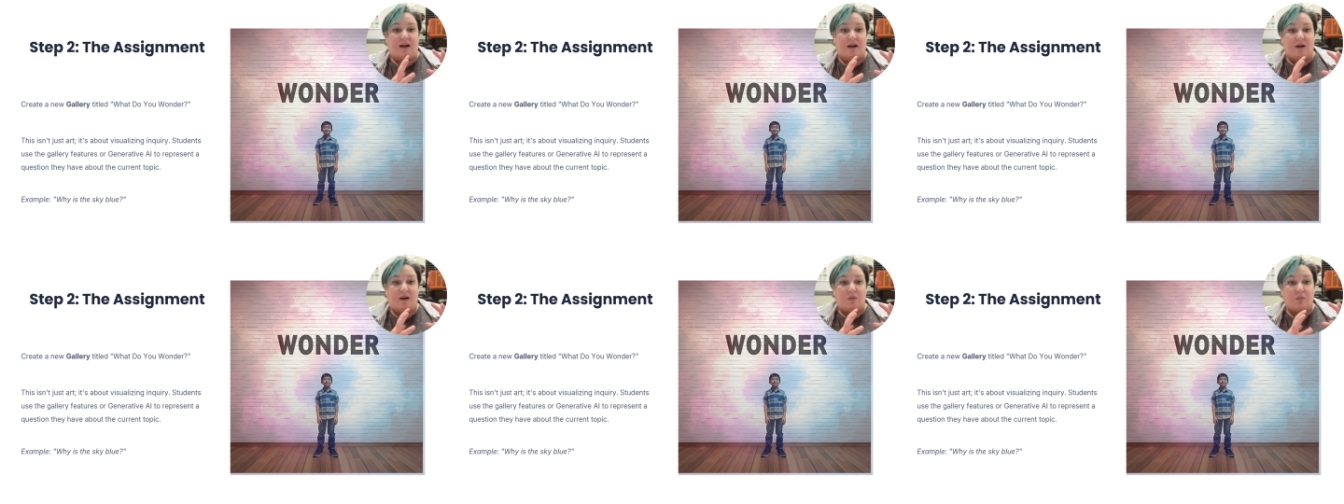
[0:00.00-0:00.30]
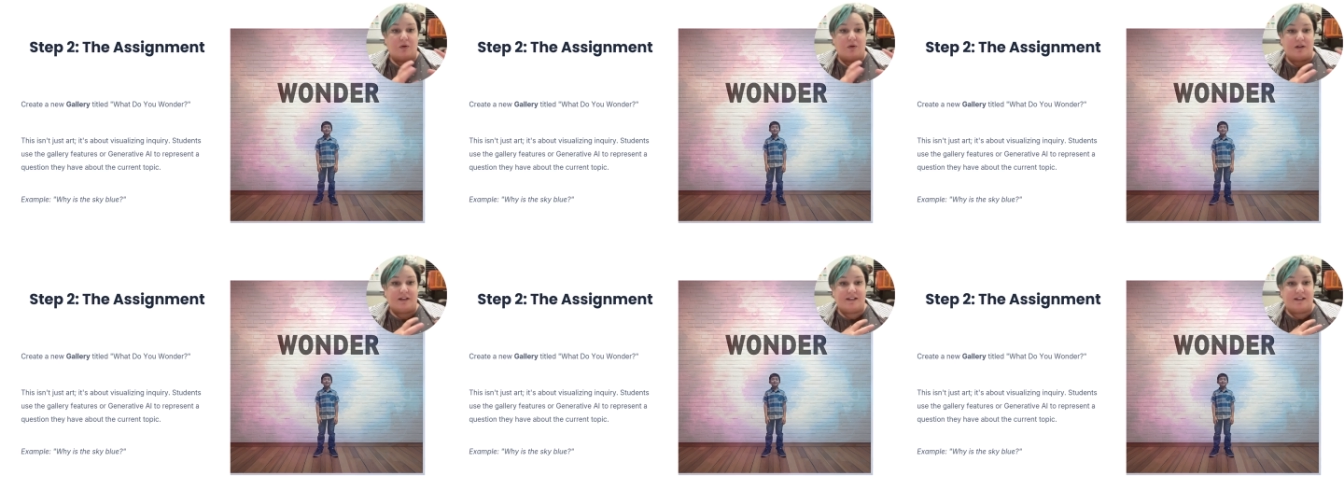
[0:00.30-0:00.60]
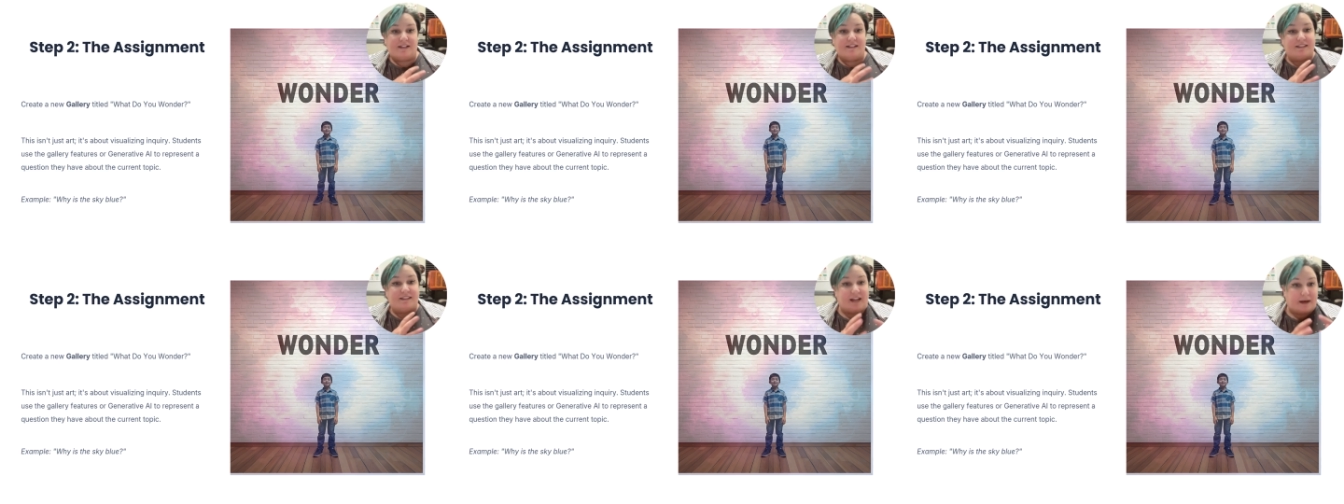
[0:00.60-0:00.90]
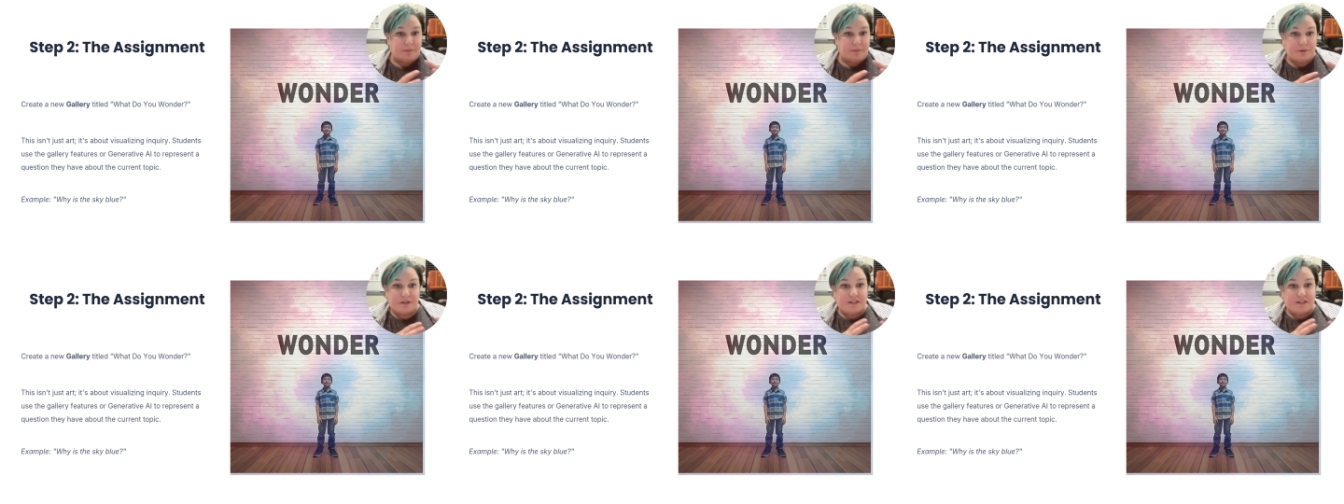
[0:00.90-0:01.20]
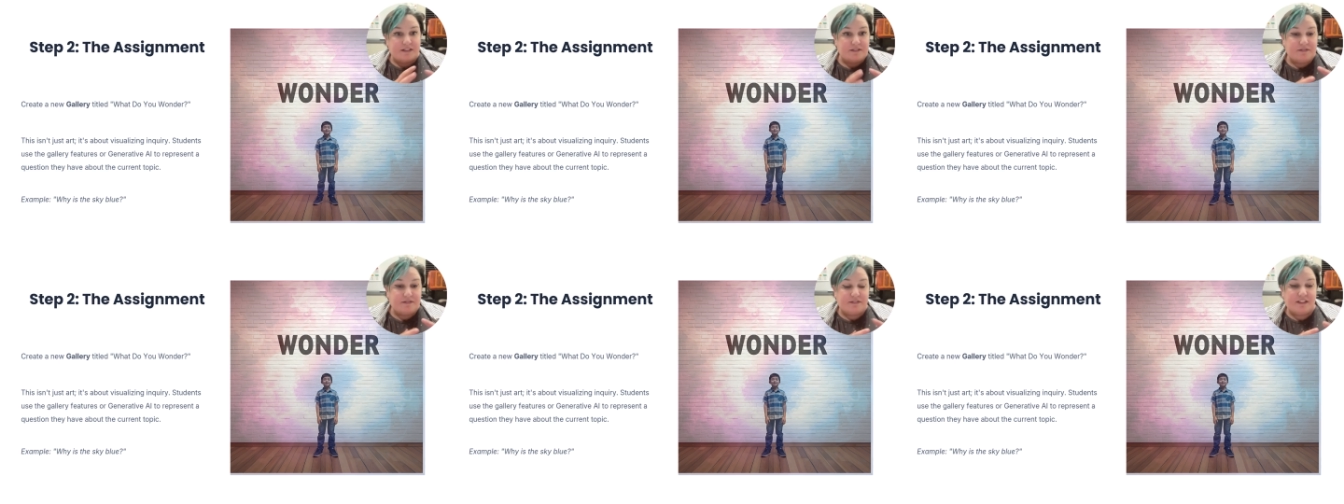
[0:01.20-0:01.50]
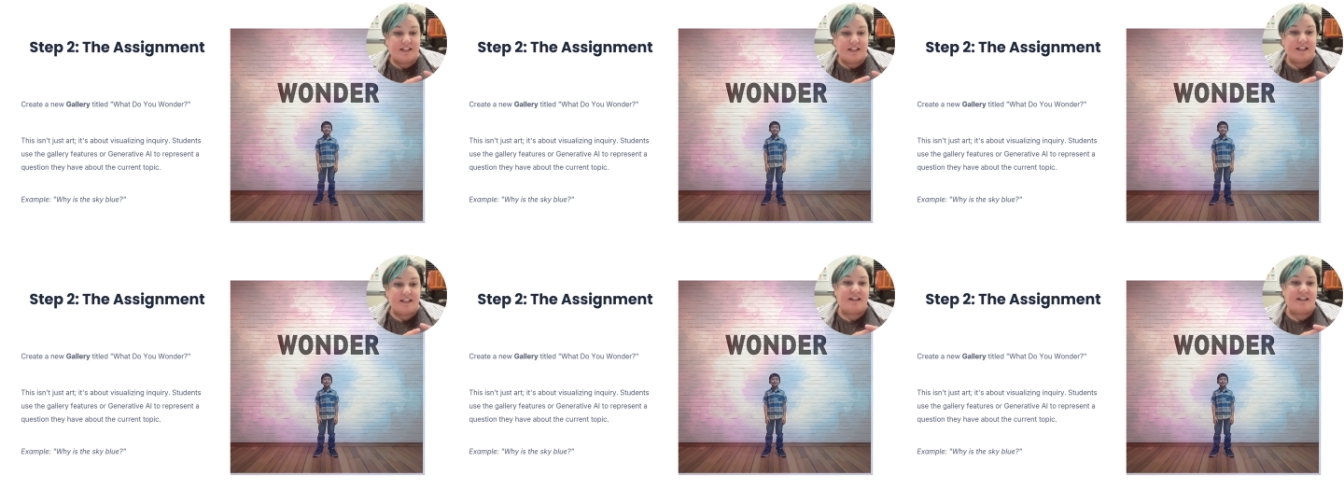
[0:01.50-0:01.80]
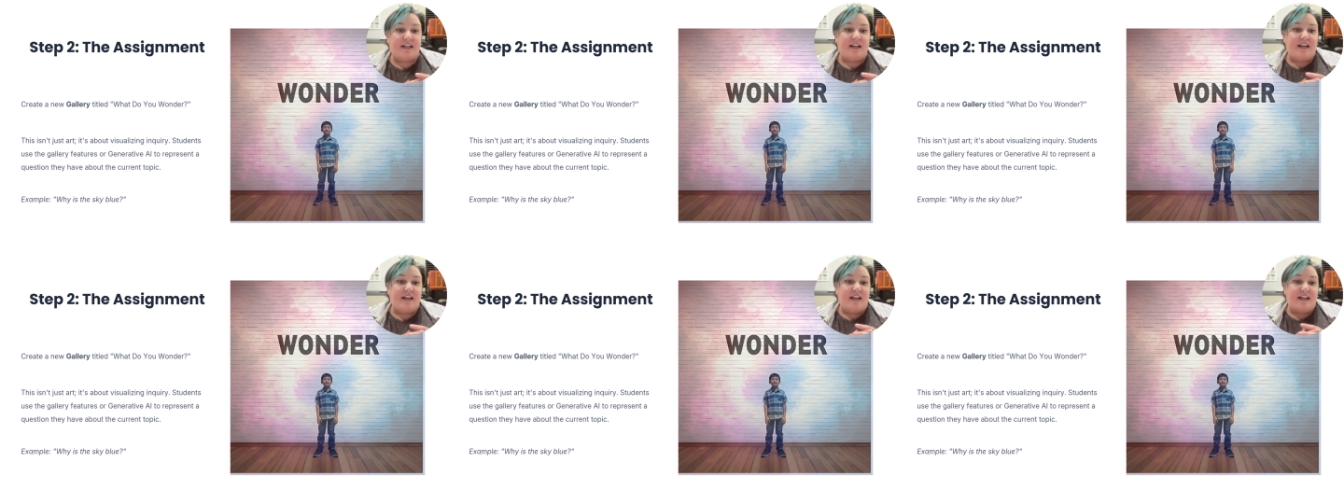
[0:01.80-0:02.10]
work collaboratively
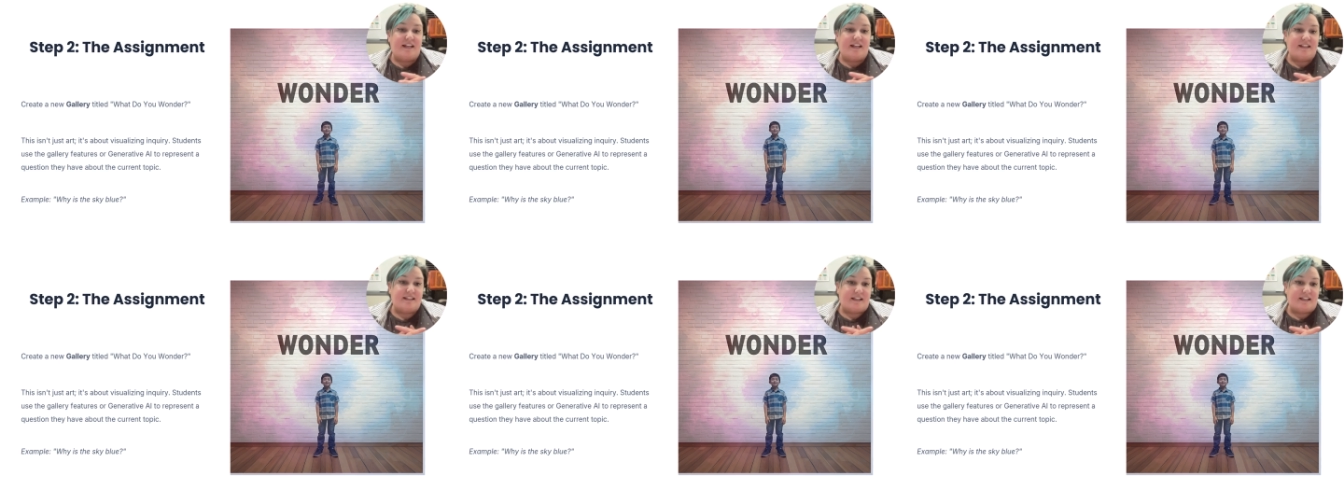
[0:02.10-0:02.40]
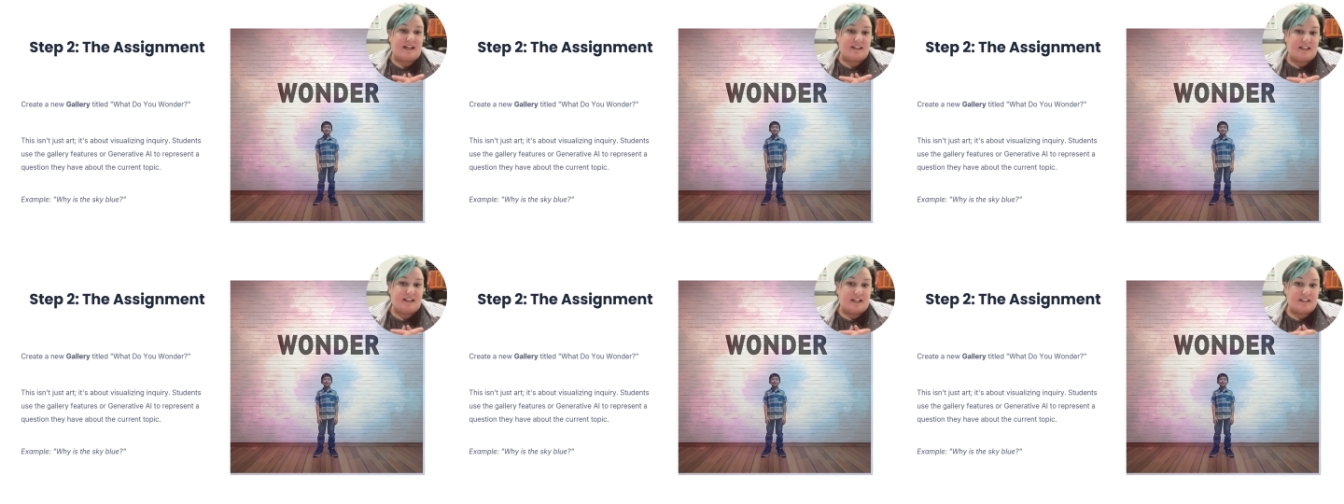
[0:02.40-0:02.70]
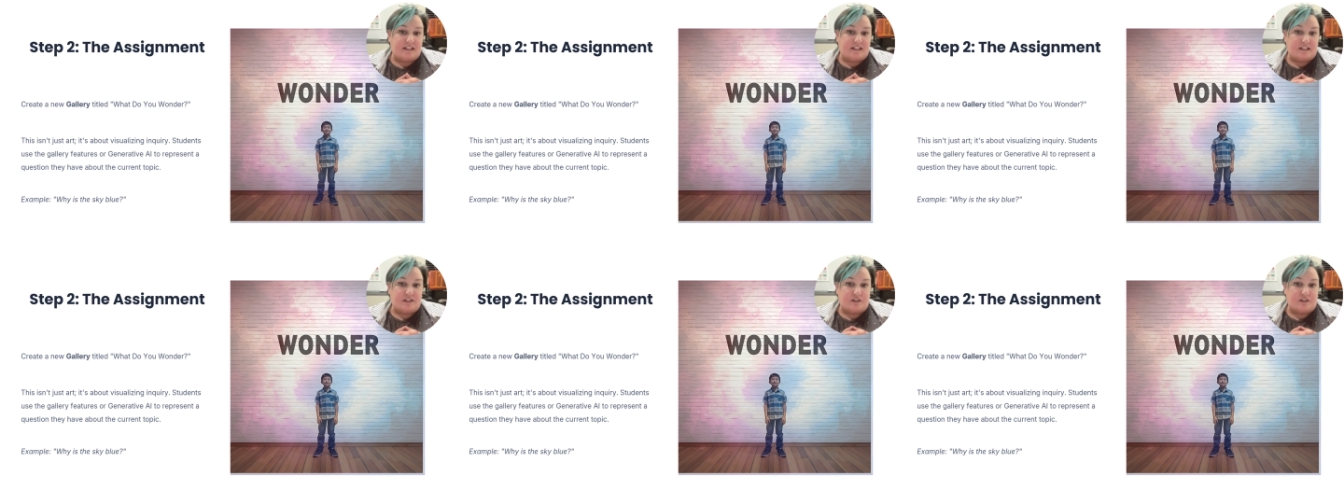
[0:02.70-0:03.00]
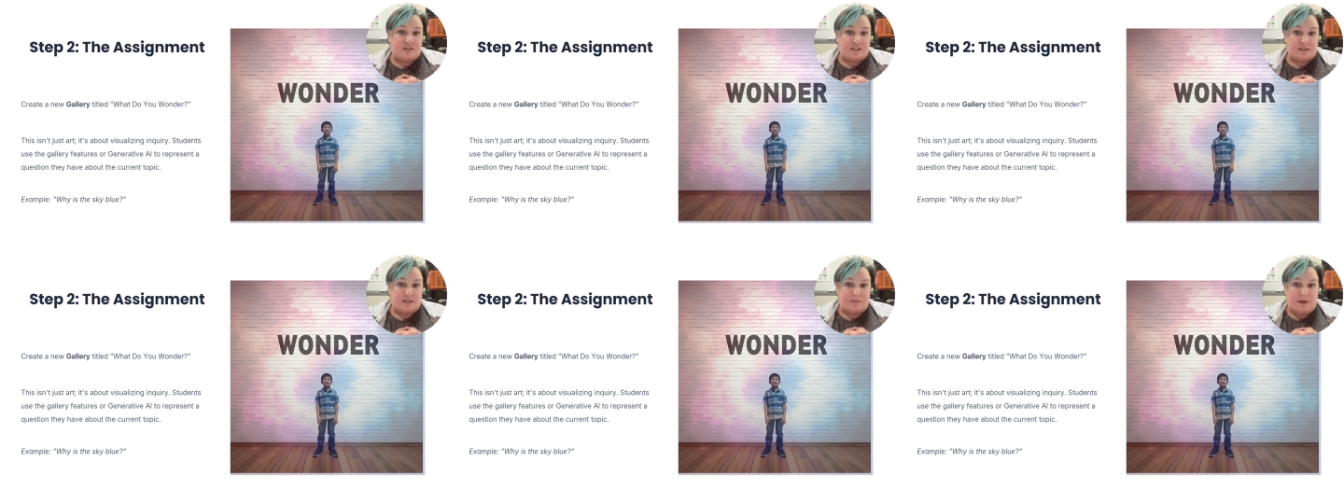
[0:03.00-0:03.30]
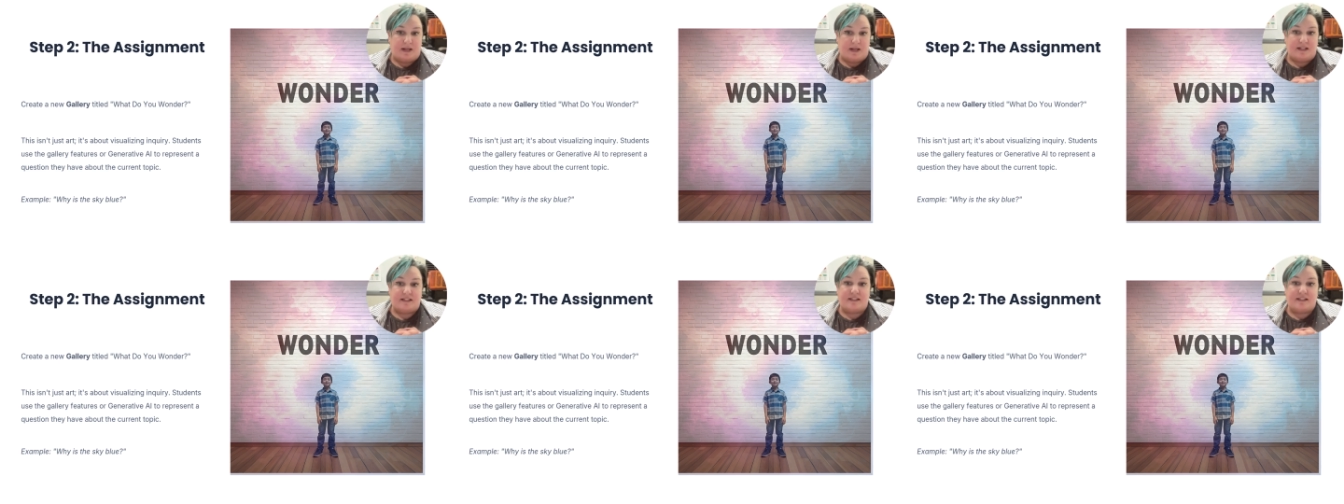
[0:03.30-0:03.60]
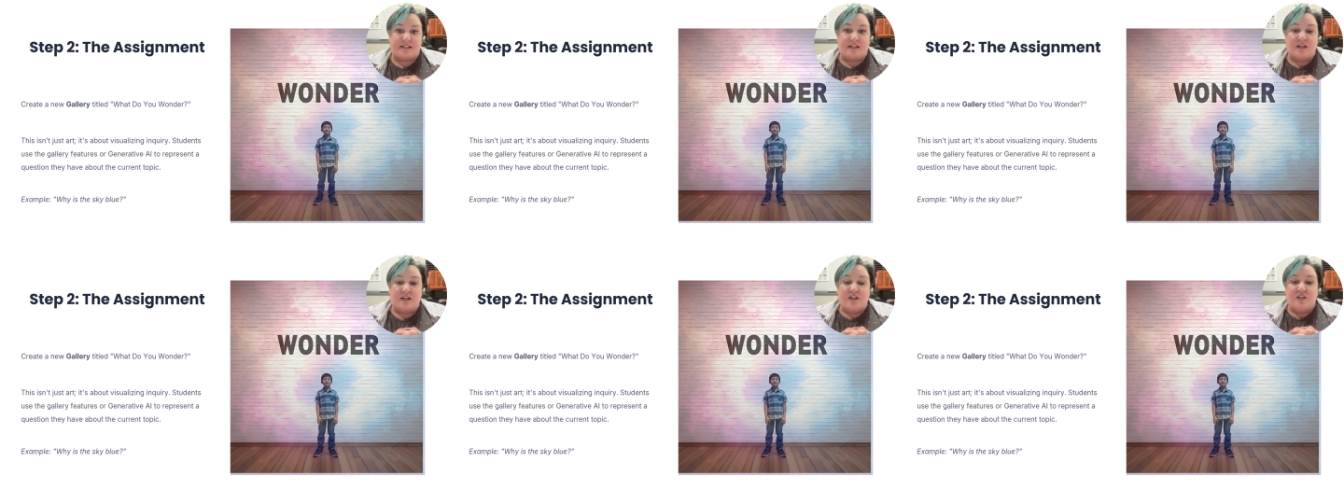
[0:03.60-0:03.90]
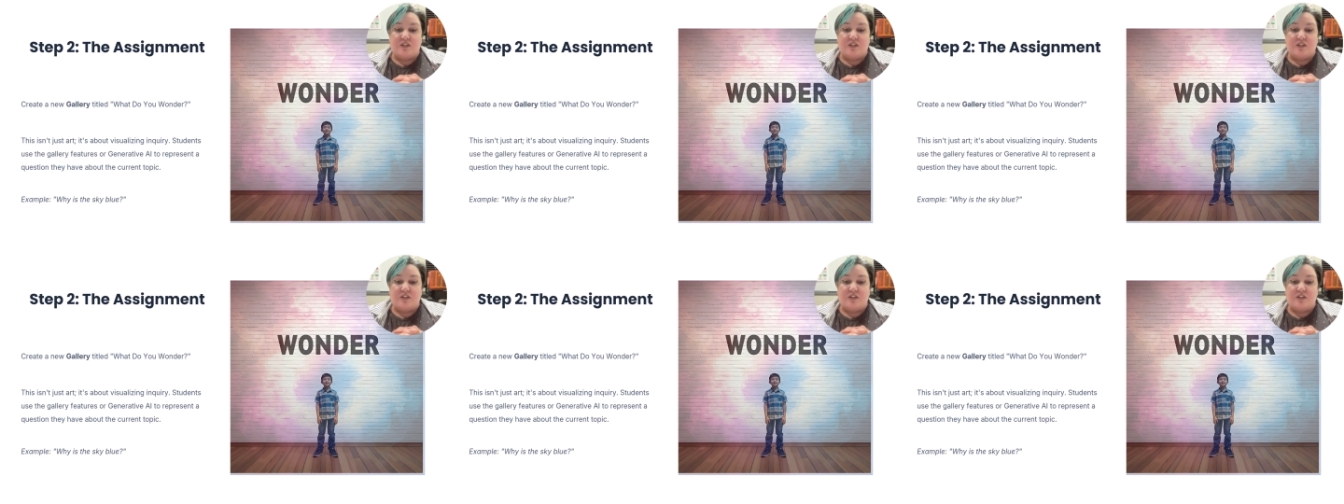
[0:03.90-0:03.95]
inside that digital space.